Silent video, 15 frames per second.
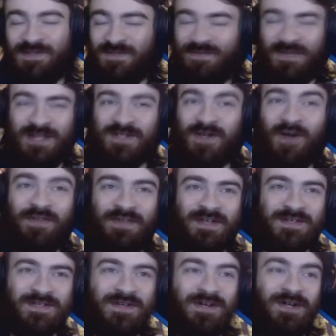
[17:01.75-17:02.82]
he's got
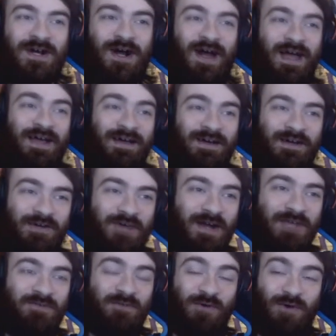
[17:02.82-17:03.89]
this. Alright, you
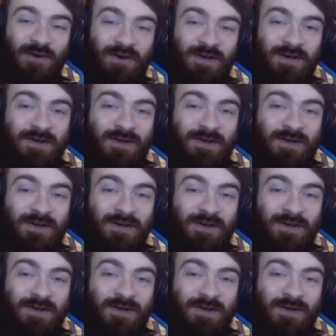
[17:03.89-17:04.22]
ready for